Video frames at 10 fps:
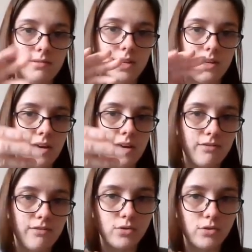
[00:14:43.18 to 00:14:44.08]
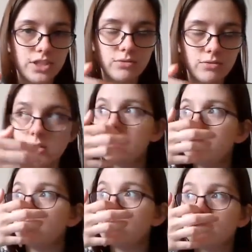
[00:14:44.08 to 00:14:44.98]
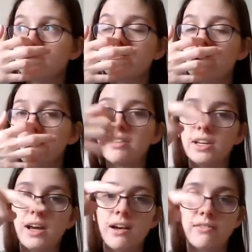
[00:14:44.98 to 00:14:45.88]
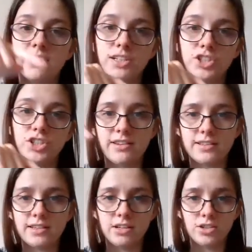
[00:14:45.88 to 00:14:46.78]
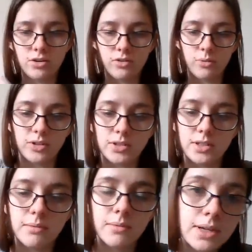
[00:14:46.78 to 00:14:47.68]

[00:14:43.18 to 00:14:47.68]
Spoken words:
it like folding under, rather than it having a chain stitch along the bottom.